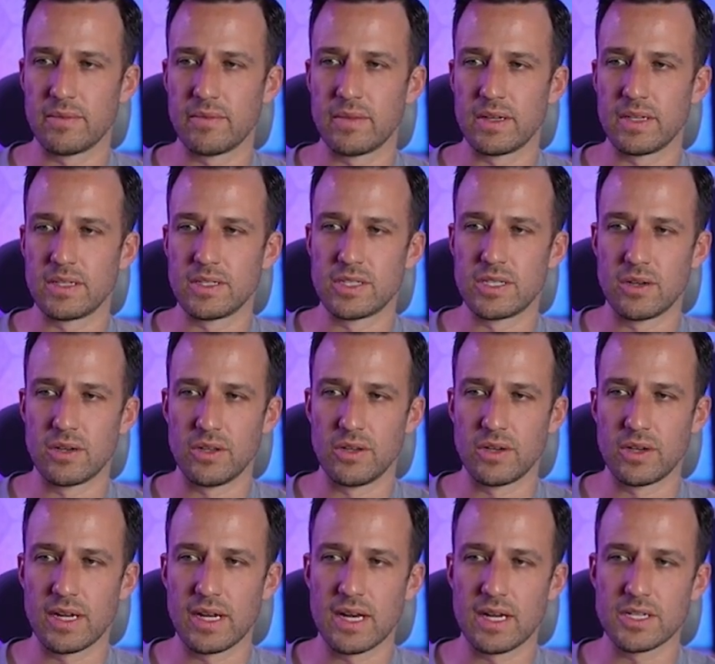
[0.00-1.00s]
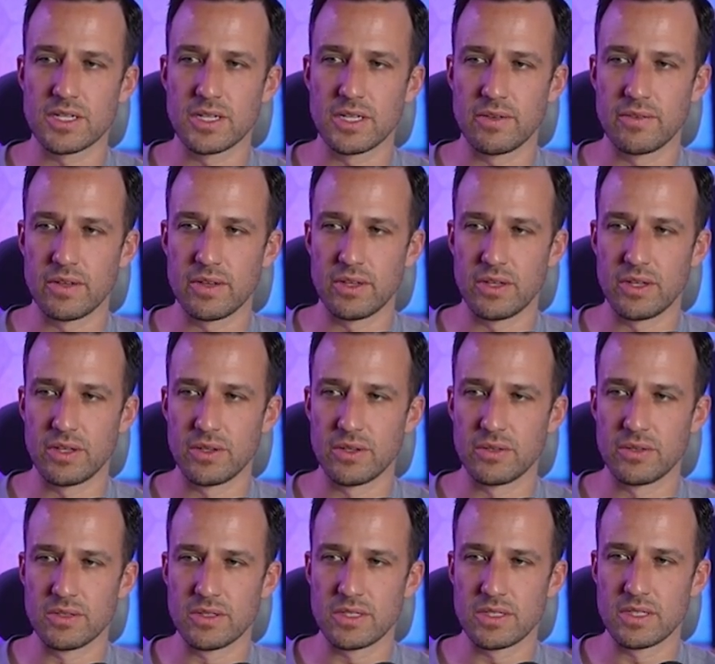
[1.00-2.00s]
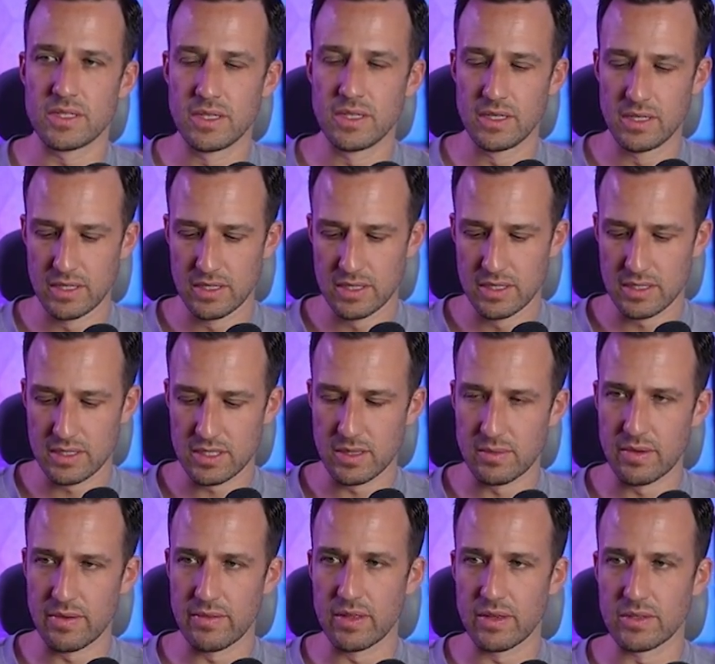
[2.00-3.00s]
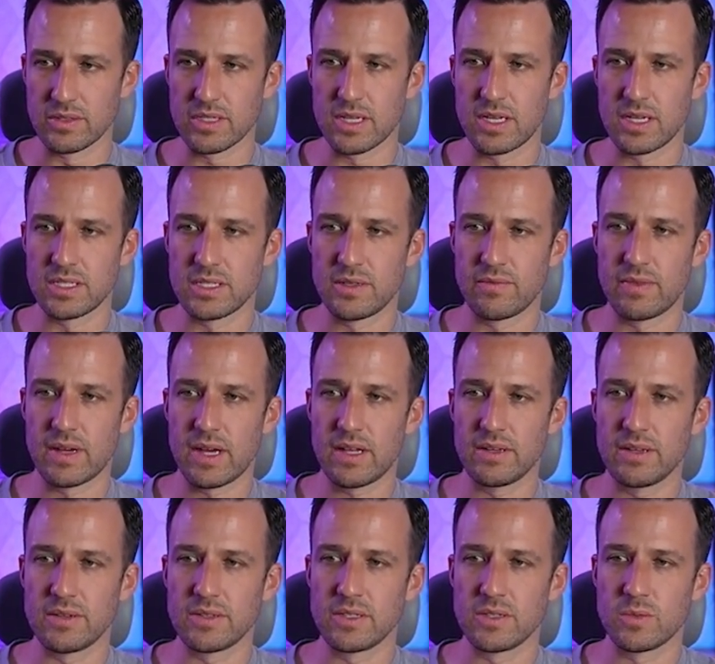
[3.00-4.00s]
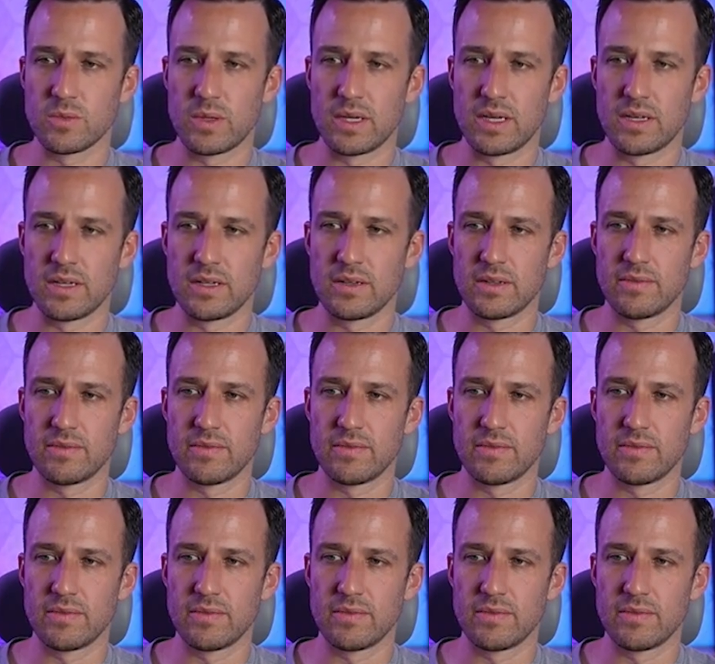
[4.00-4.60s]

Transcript: And so you can actually even use some of those custom values as well